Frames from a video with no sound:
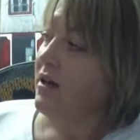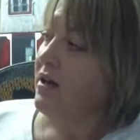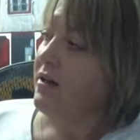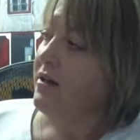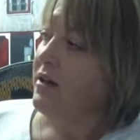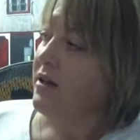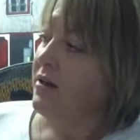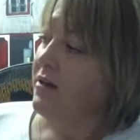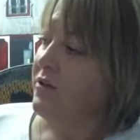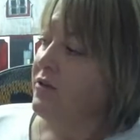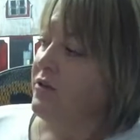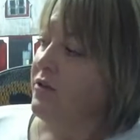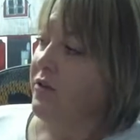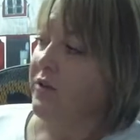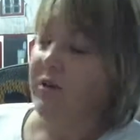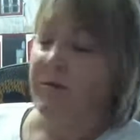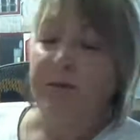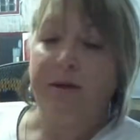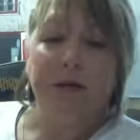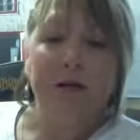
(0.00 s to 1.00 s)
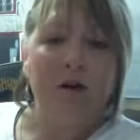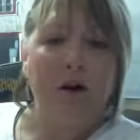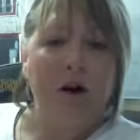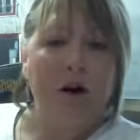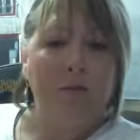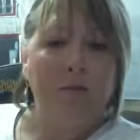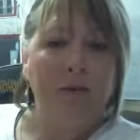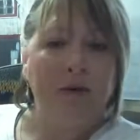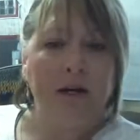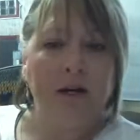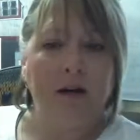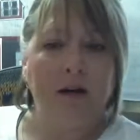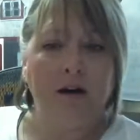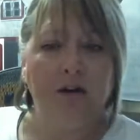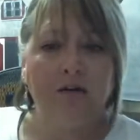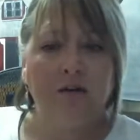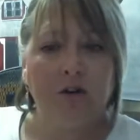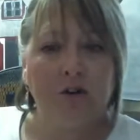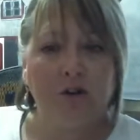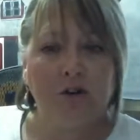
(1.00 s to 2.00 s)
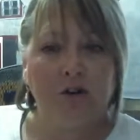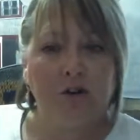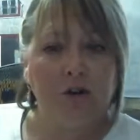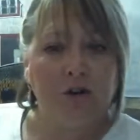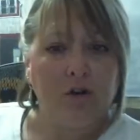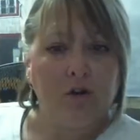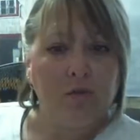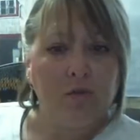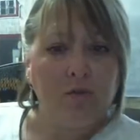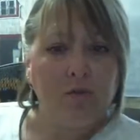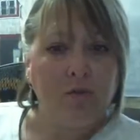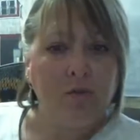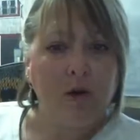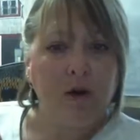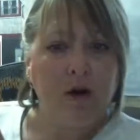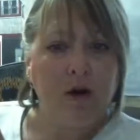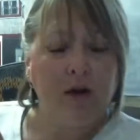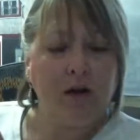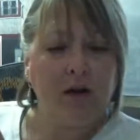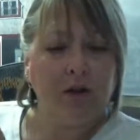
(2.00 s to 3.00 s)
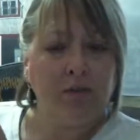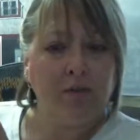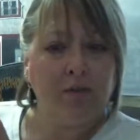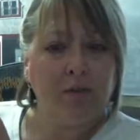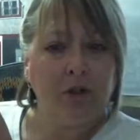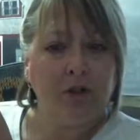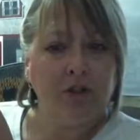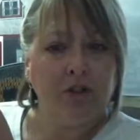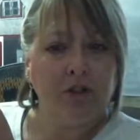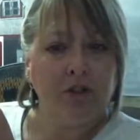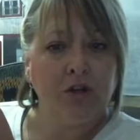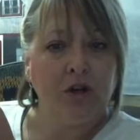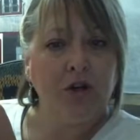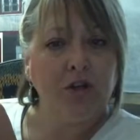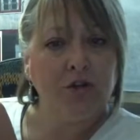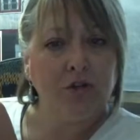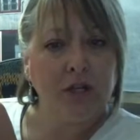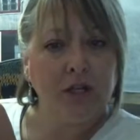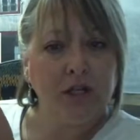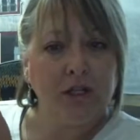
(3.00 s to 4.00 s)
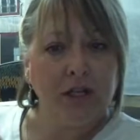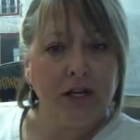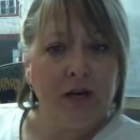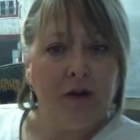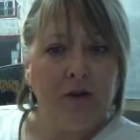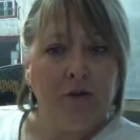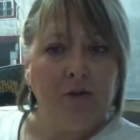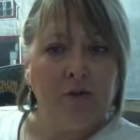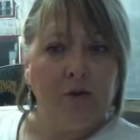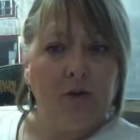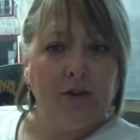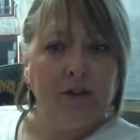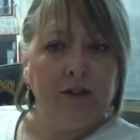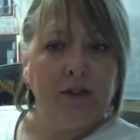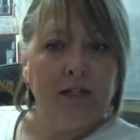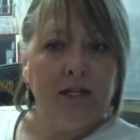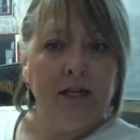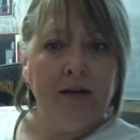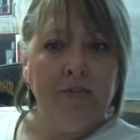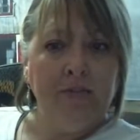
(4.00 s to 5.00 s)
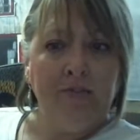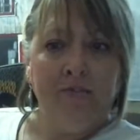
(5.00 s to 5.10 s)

There's going to be a copy of your purchase contract and health warranty.